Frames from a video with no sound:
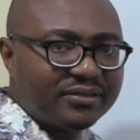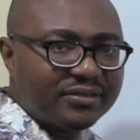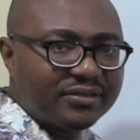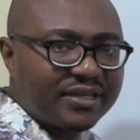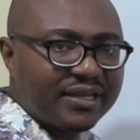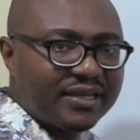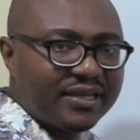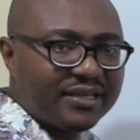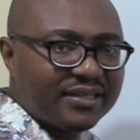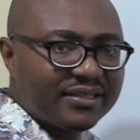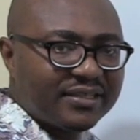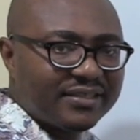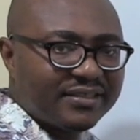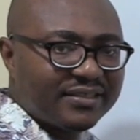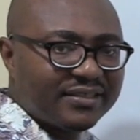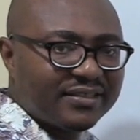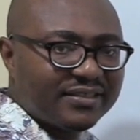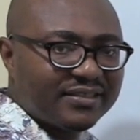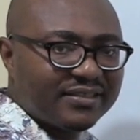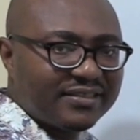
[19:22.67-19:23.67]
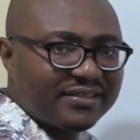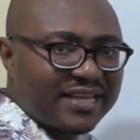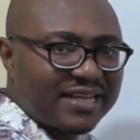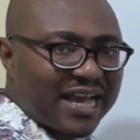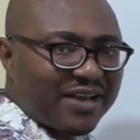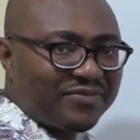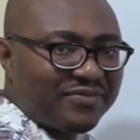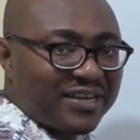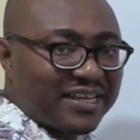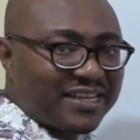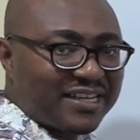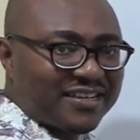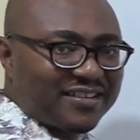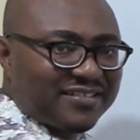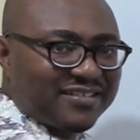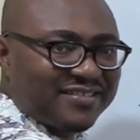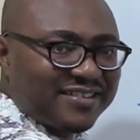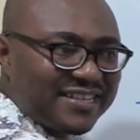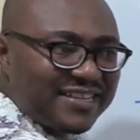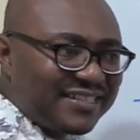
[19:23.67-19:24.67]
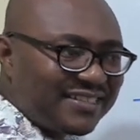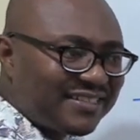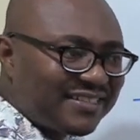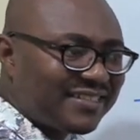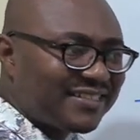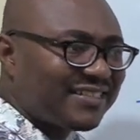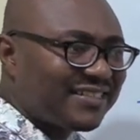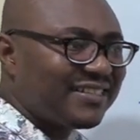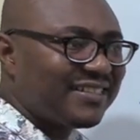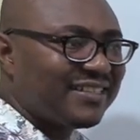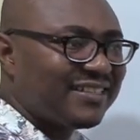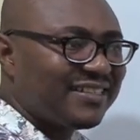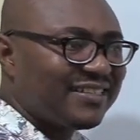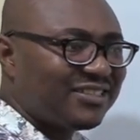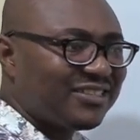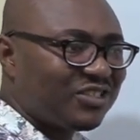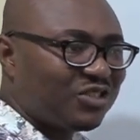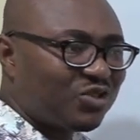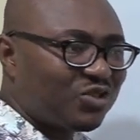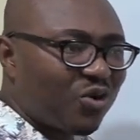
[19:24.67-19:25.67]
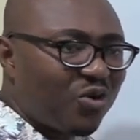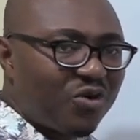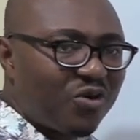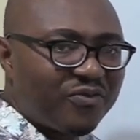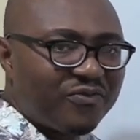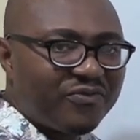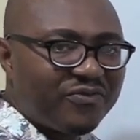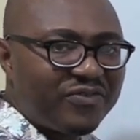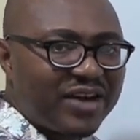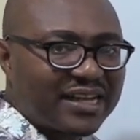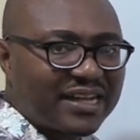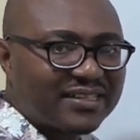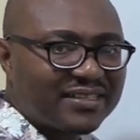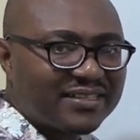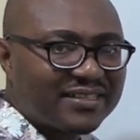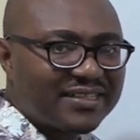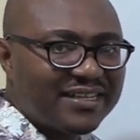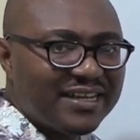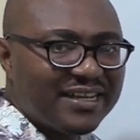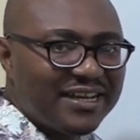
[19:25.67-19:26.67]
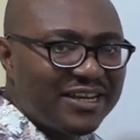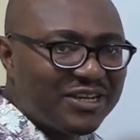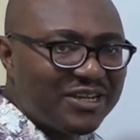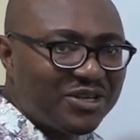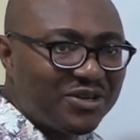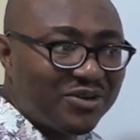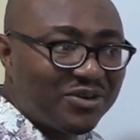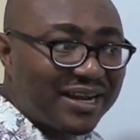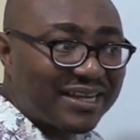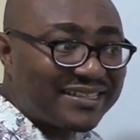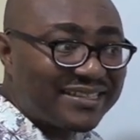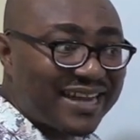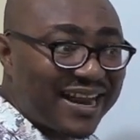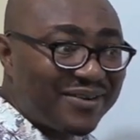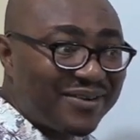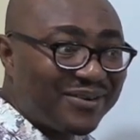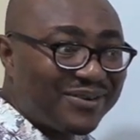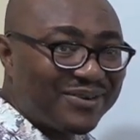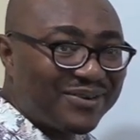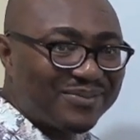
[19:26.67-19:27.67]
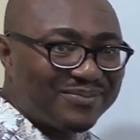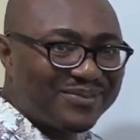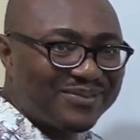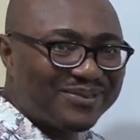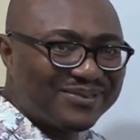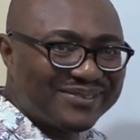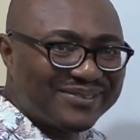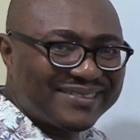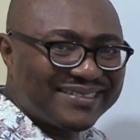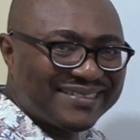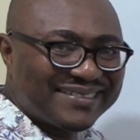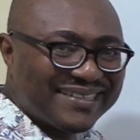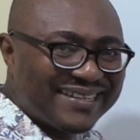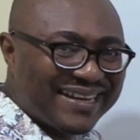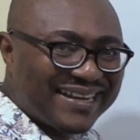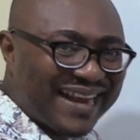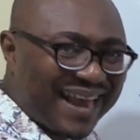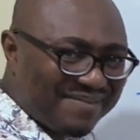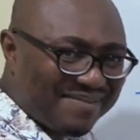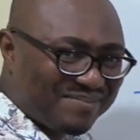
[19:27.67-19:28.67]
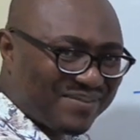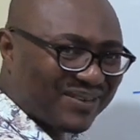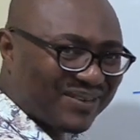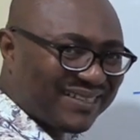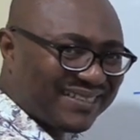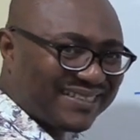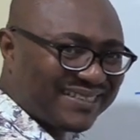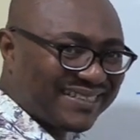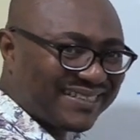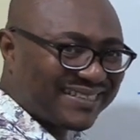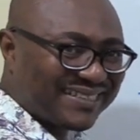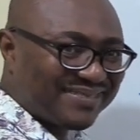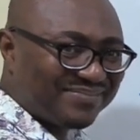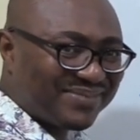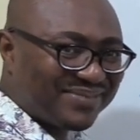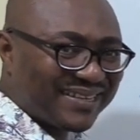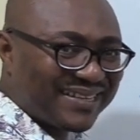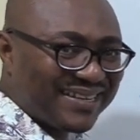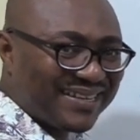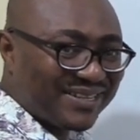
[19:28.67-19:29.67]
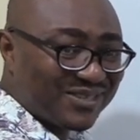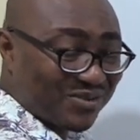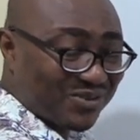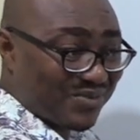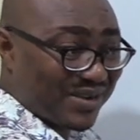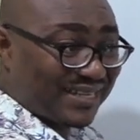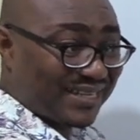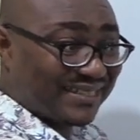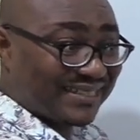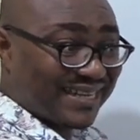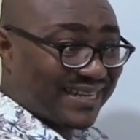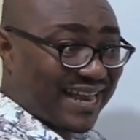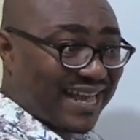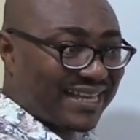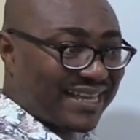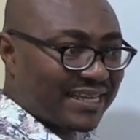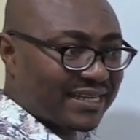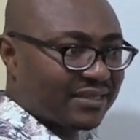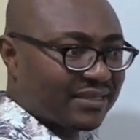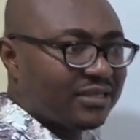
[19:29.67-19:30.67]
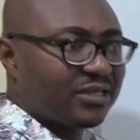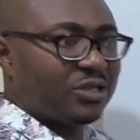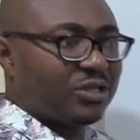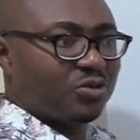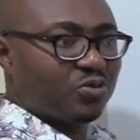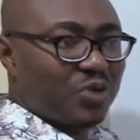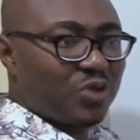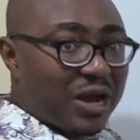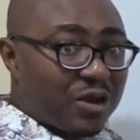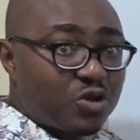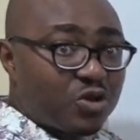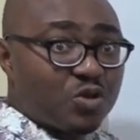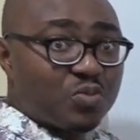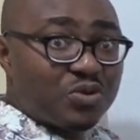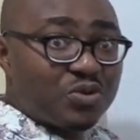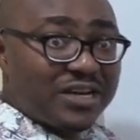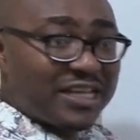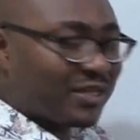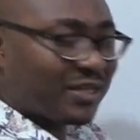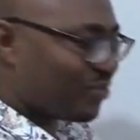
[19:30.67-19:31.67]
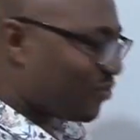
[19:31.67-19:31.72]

Okay, they have increased store of fat. You know that thyroid hormones, lipolysis, they break. So when it's lacking, you accumulate